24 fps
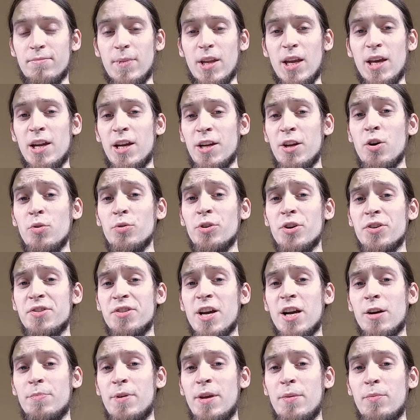And I know there's
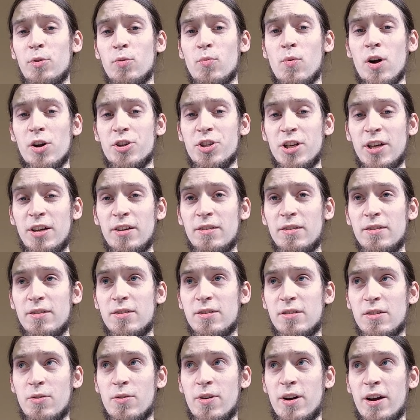young people watching,
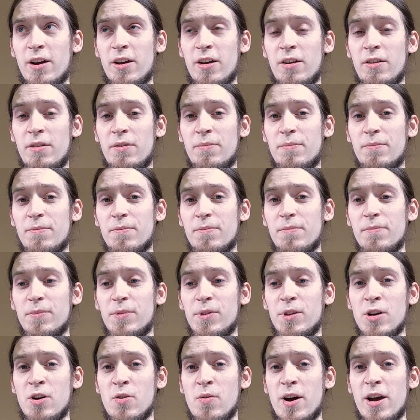so I
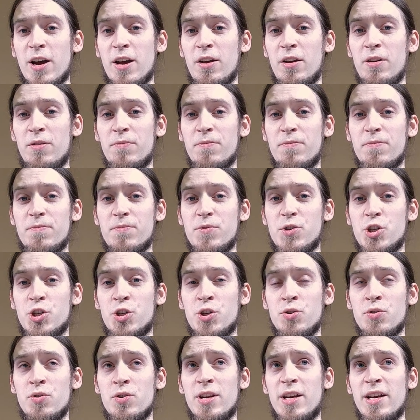know I
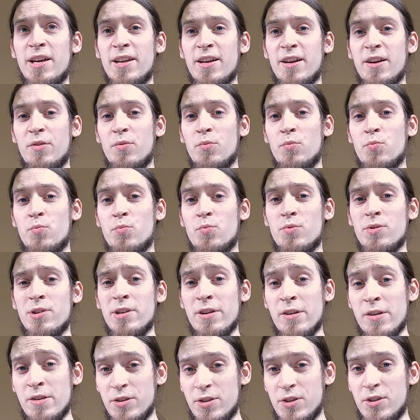should and I
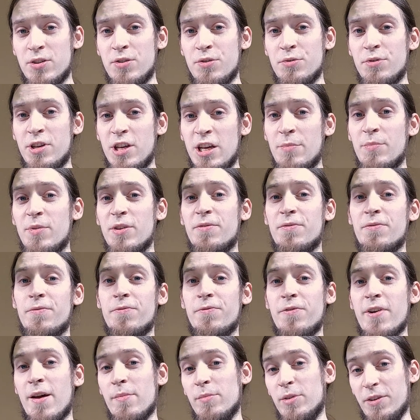want to keep it
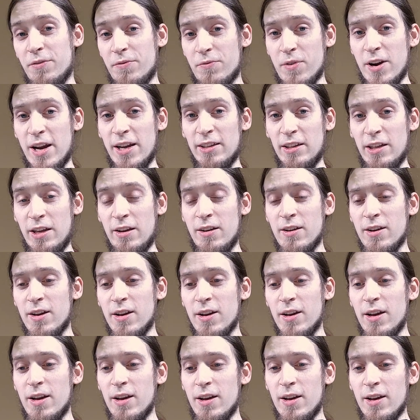family friendly.
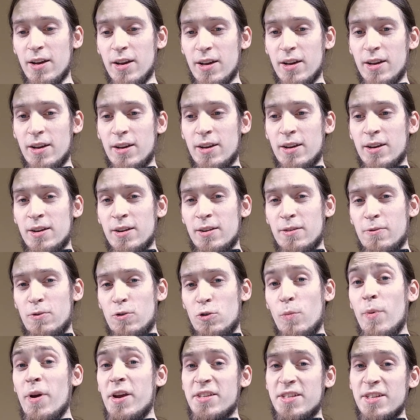
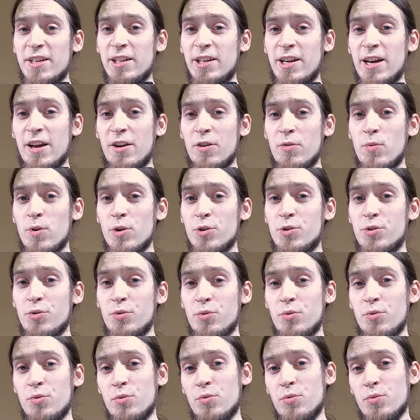Or basically, I don't want
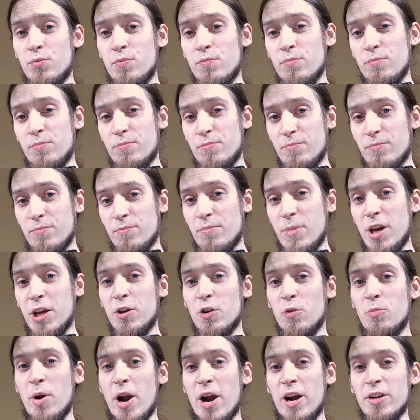to make
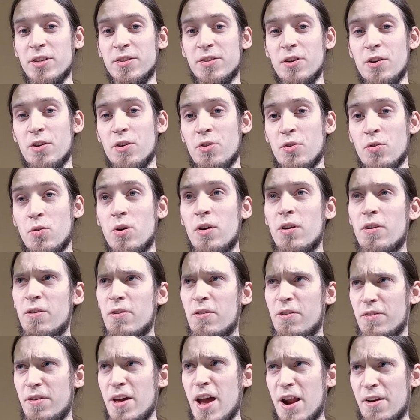your parents go,
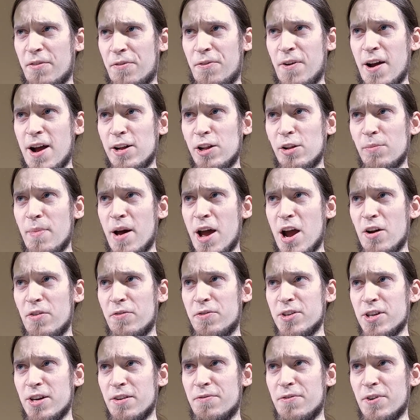"That
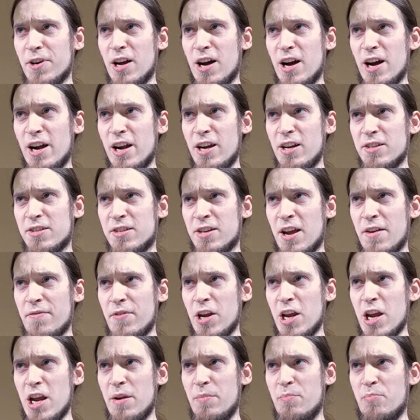foul-mouthed Anfa guy is
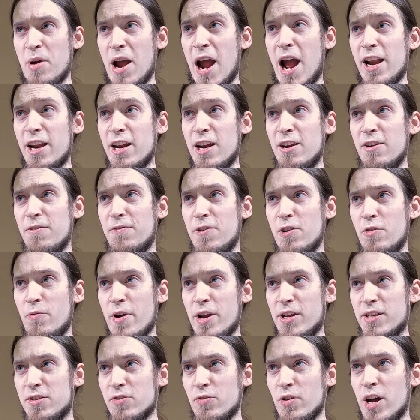having a bad
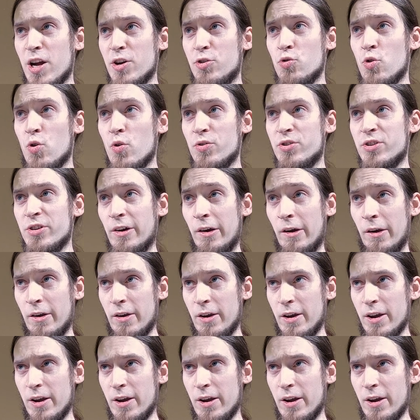influence on our daughter.